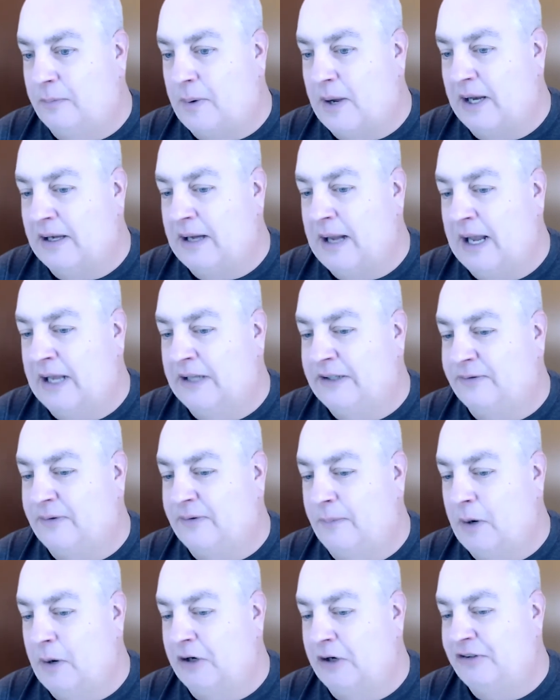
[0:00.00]
podcast
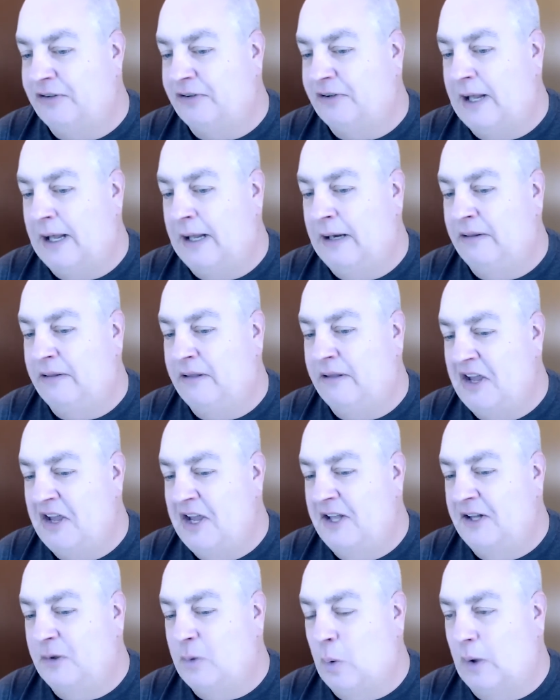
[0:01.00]
for March 10th,
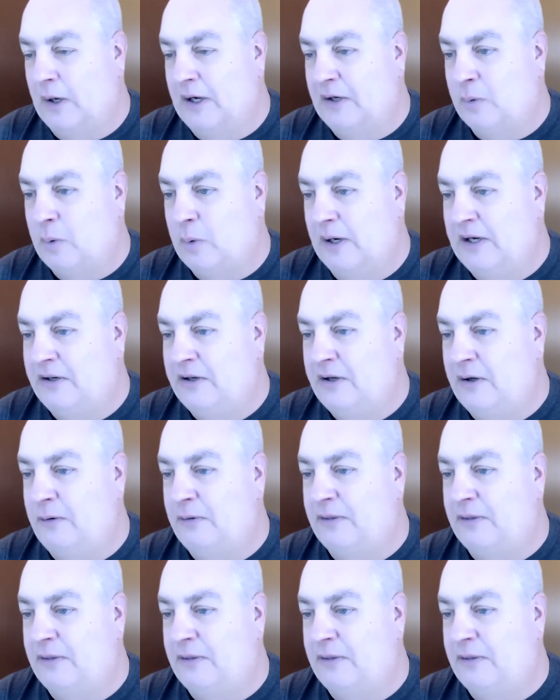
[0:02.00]
2022.